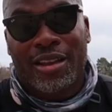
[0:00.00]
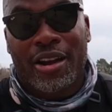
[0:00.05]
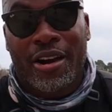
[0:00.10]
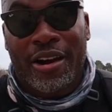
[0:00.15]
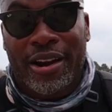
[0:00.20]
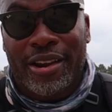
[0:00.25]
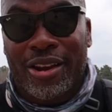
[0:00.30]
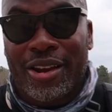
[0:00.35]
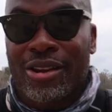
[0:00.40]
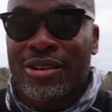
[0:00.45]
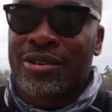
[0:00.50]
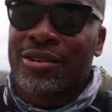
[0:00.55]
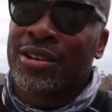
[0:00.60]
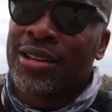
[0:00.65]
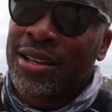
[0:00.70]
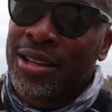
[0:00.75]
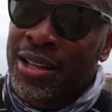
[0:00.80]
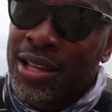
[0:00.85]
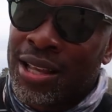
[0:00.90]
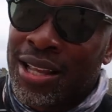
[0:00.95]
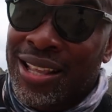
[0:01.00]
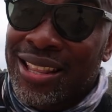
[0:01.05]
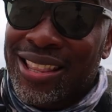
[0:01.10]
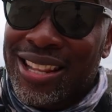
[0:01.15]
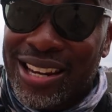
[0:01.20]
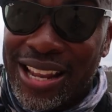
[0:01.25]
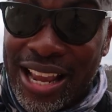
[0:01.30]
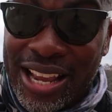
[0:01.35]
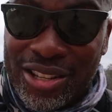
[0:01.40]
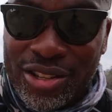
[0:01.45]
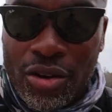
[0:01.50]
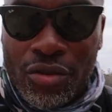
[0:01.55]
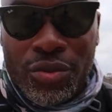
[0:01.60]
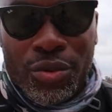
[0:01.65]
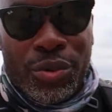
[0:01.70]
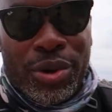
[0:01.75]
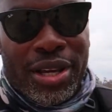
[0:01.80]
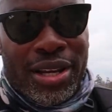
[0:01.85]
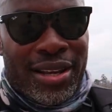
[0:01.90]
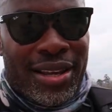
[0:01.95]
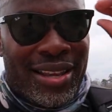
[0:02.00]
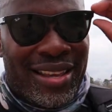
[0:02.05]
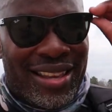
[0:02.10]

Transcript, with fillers: All right, y'all. The day is over with.